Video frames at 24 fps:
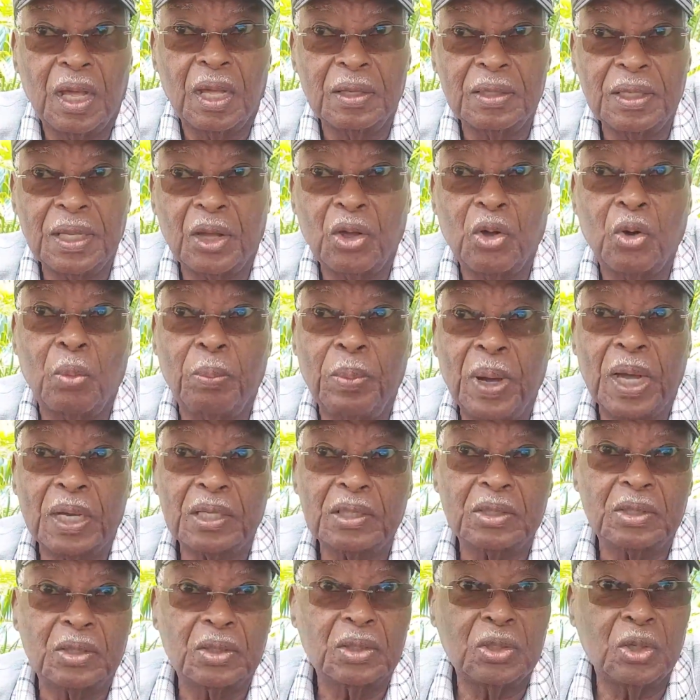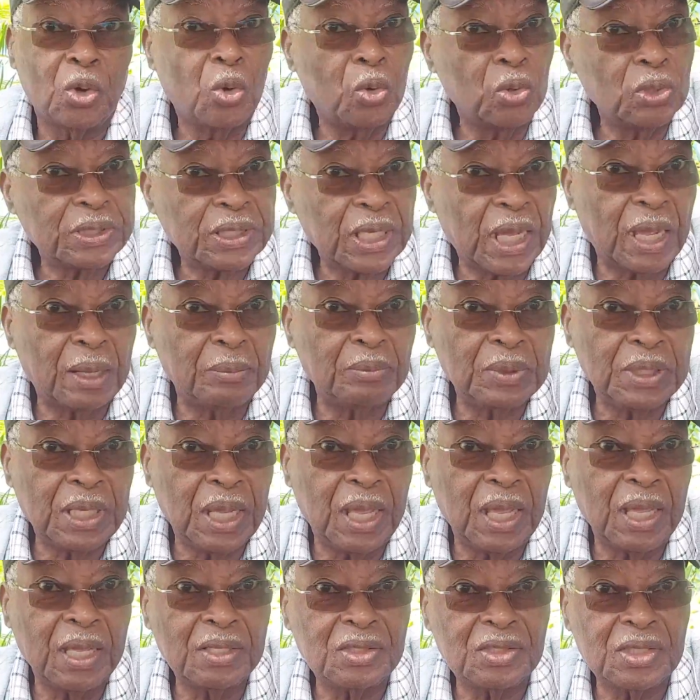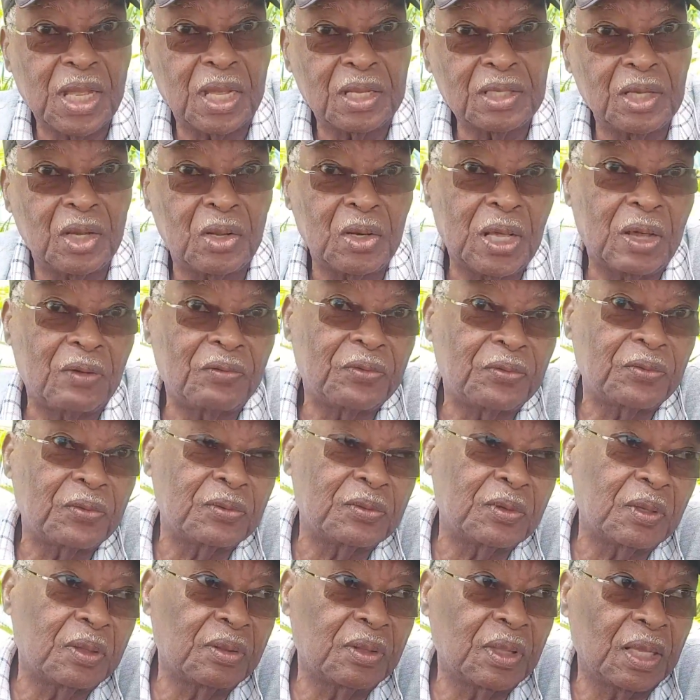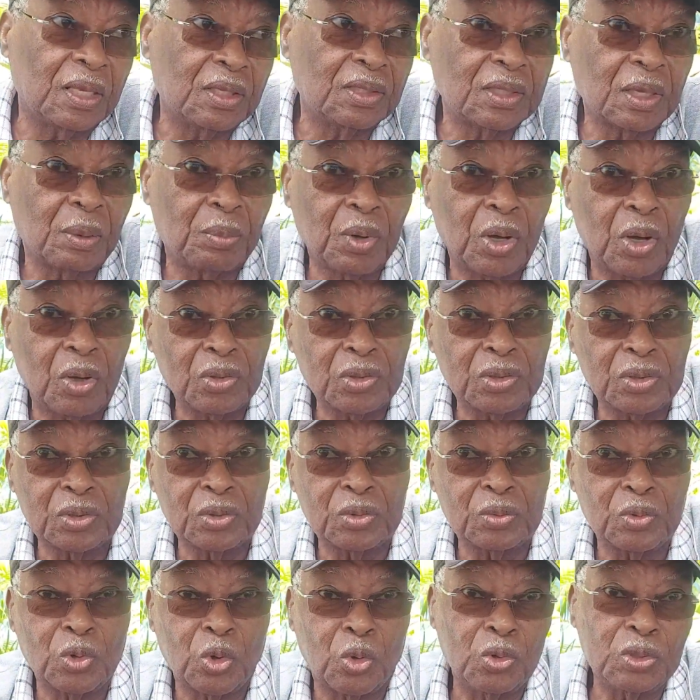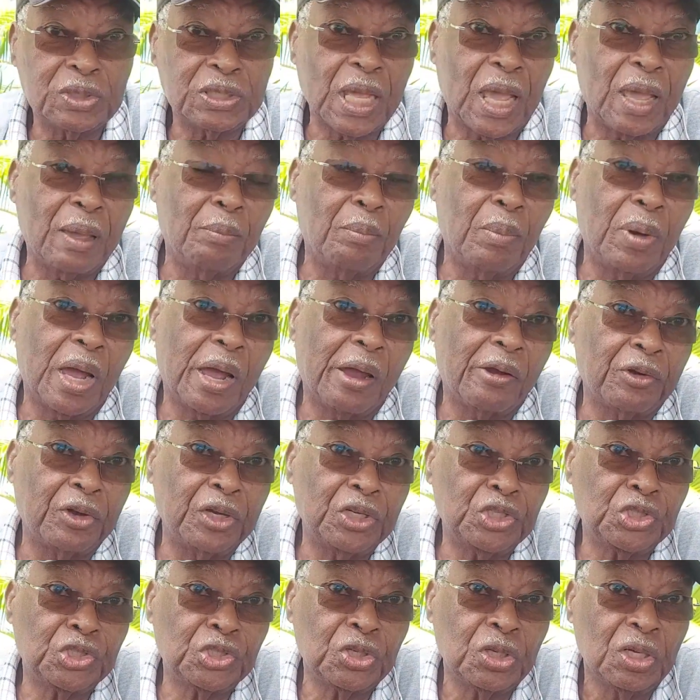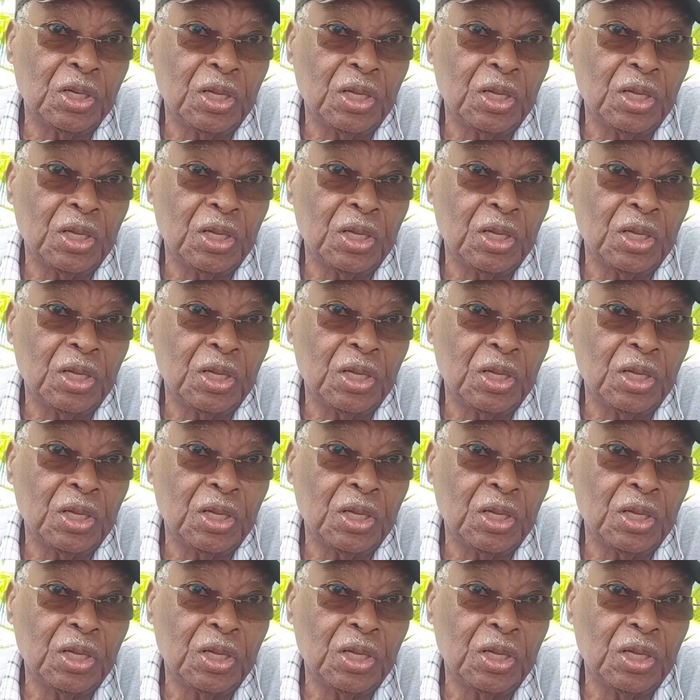They go back to old time days, like they'll have things about the old time marriage.